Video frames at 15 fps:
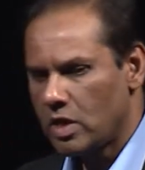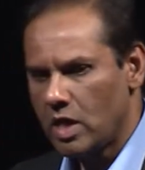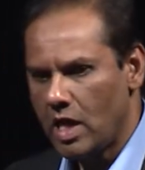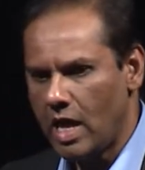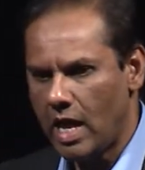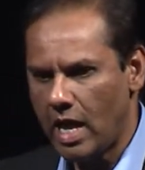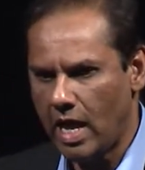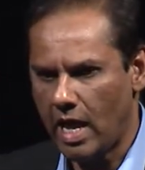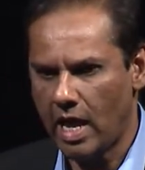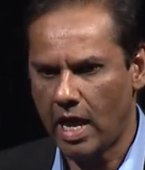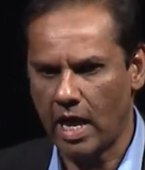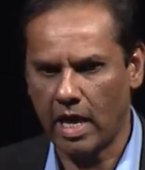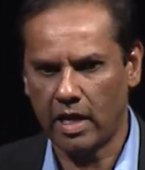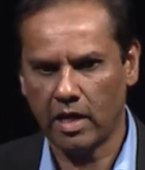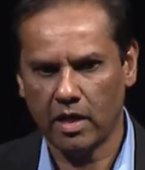
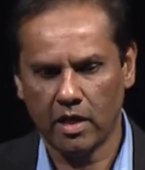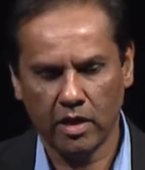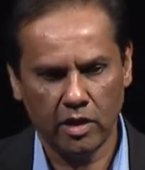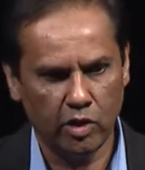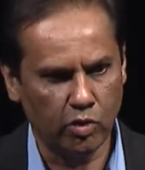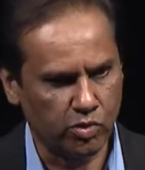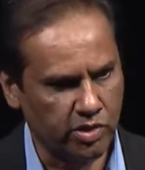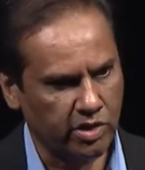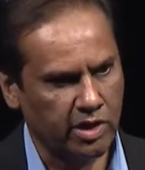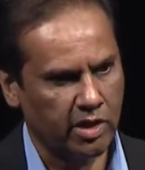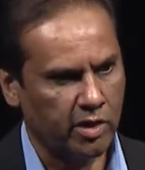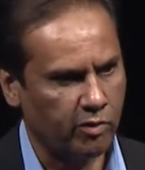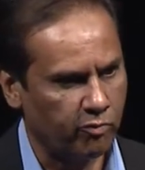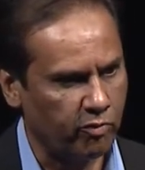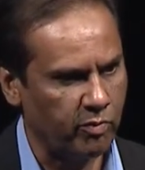and using that
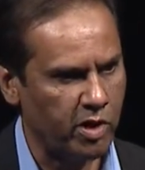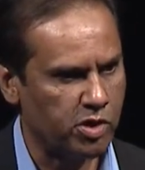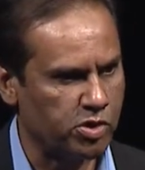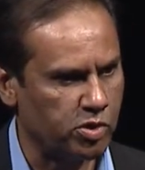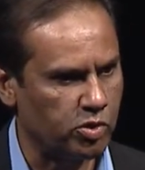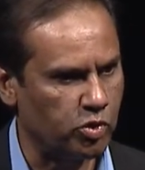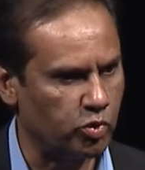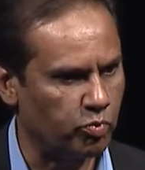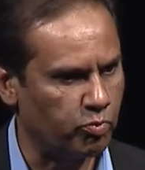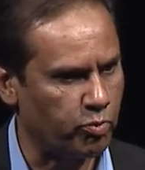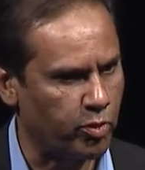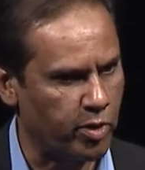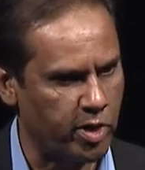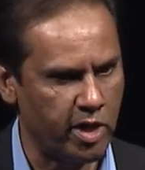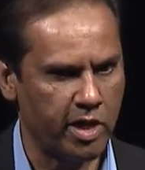information to
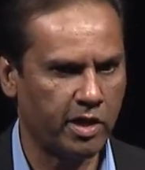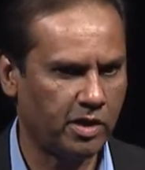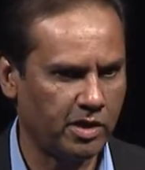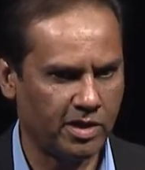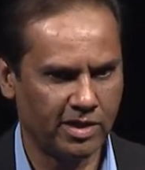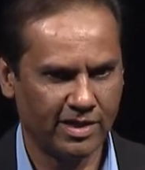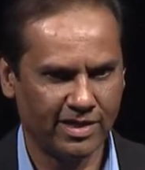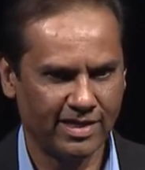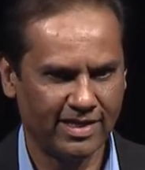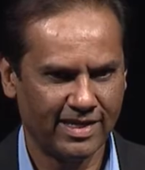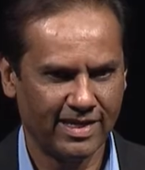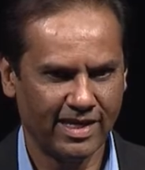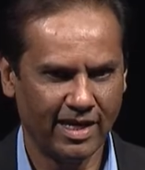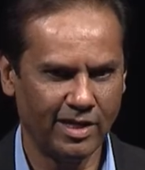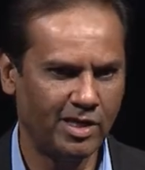predict
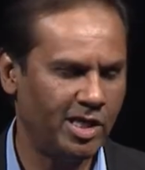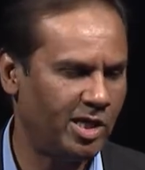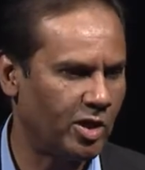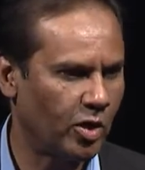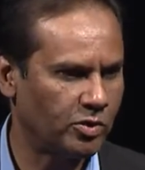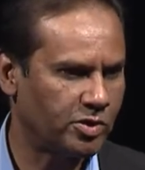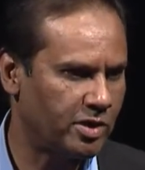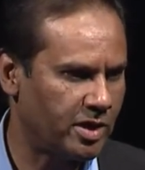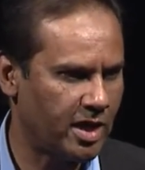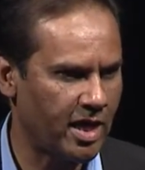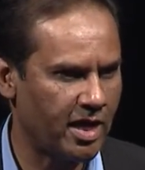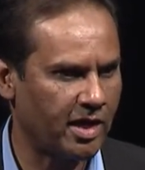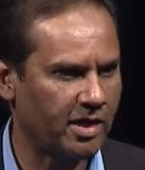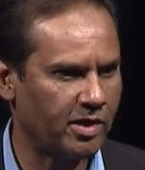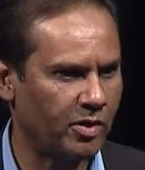a DDoS
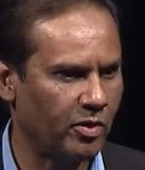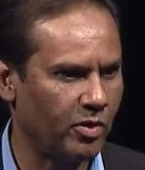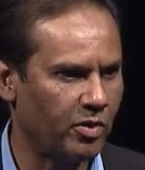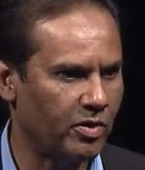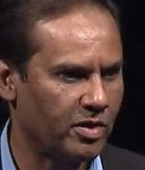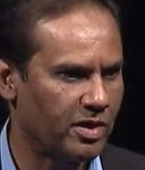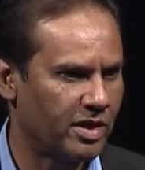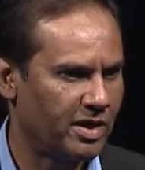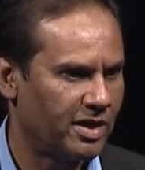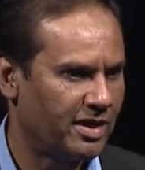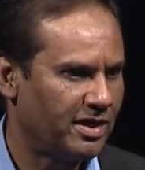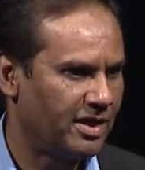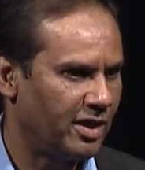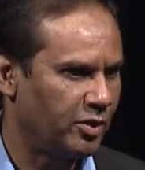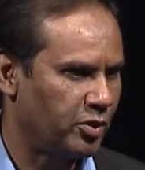attack or
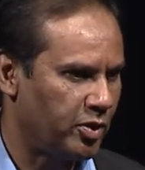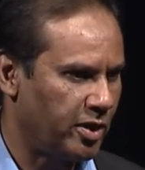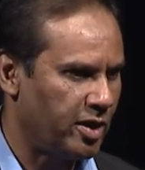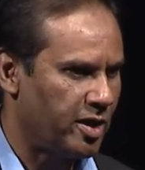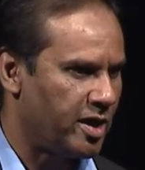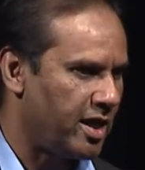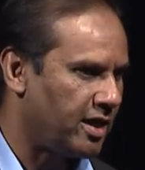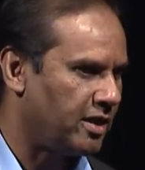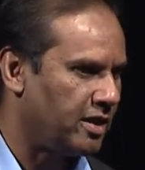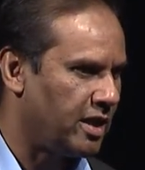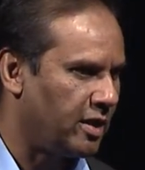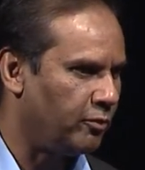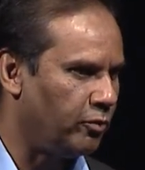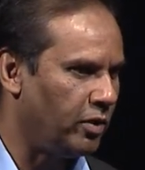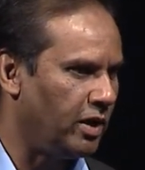a threat attack
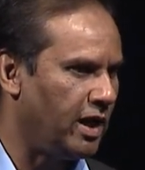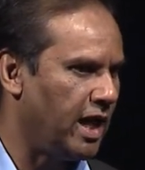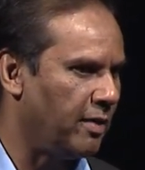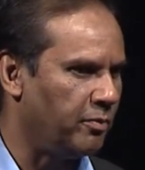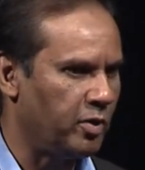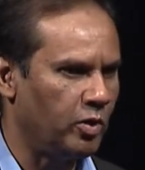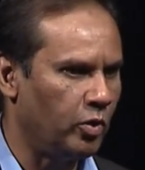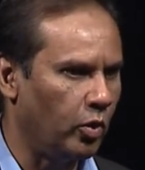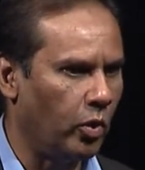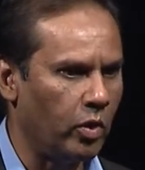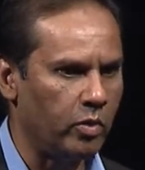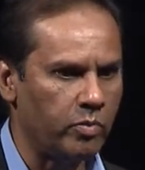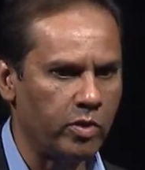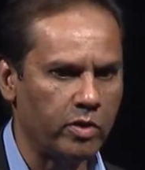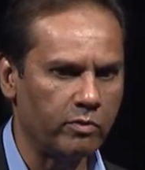that will happen over
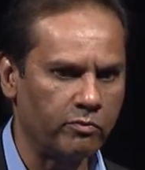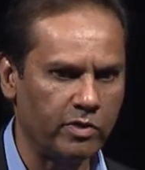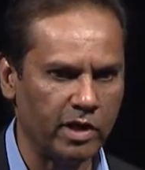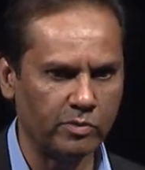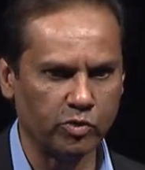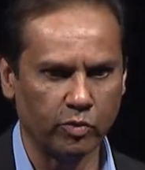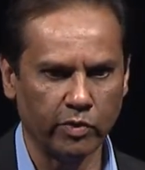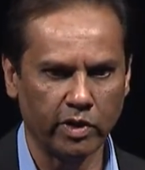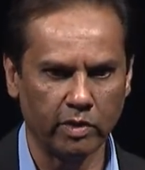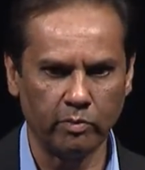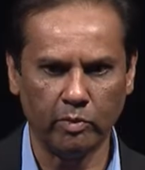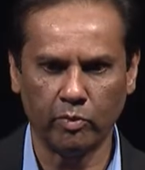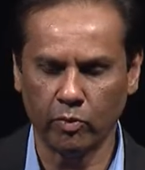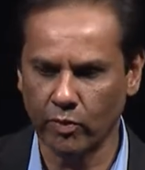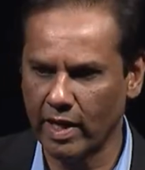a period of time, so we can be
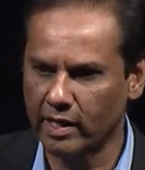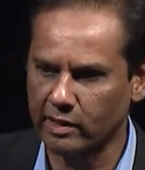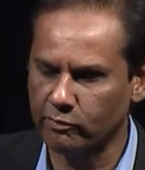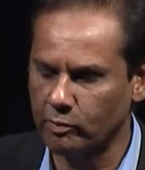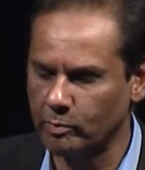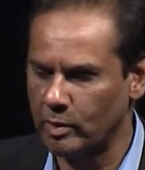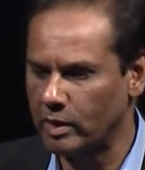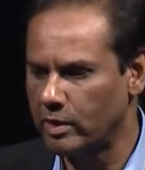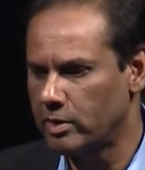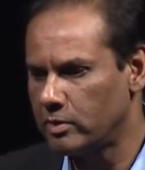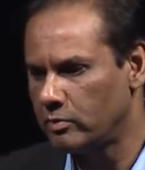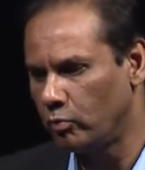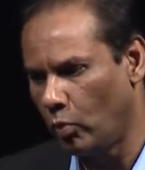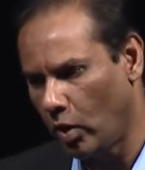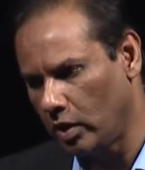proactive about it,
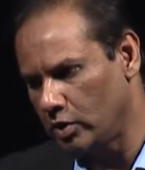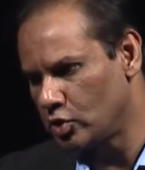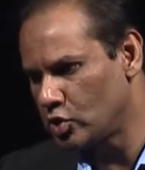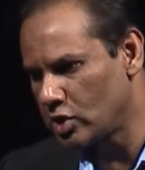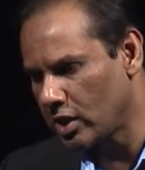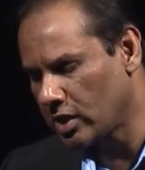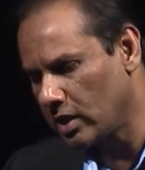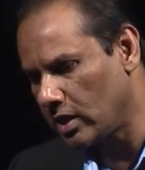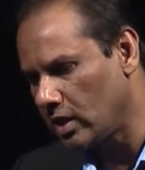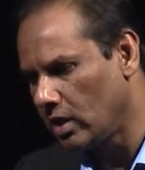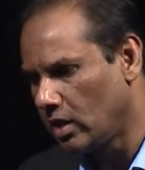one. Second,